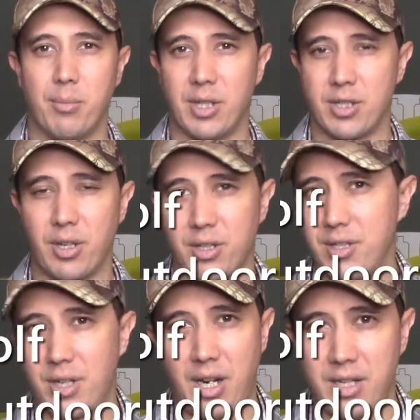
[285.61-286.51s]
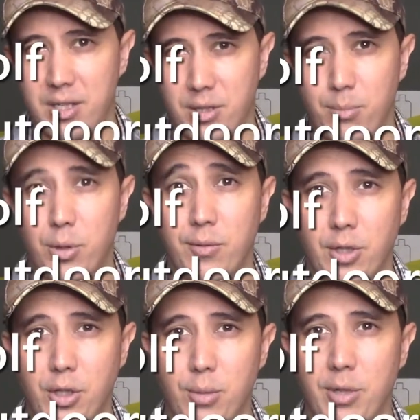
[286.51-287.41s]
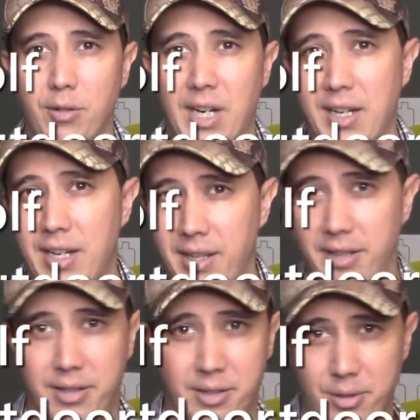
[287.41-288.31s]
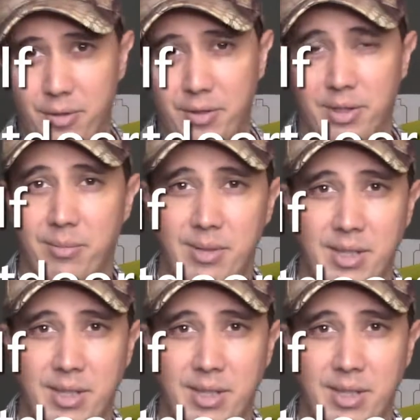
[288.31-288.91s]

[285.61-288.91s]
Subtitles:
It's not designed to move the human around other than a sort of a